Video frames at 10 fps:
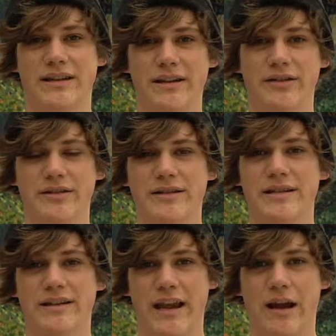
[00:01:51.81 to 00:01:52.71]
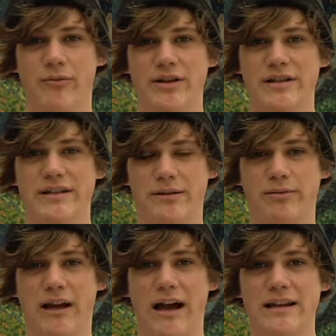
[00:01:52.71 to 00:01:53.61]
kilns, cameras,
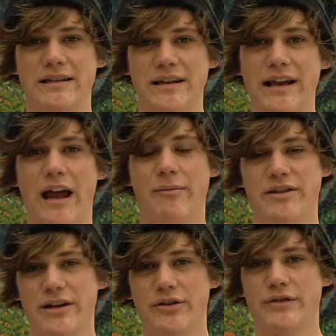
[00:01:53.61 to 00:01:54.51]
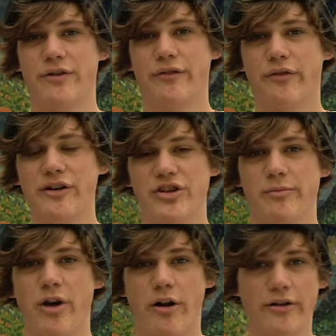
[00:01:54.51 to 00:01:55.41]
supplies, and materials for the Friendship
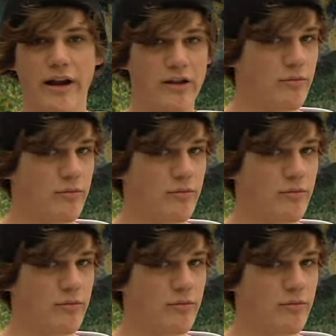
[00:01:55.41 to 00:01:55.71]
Garden and the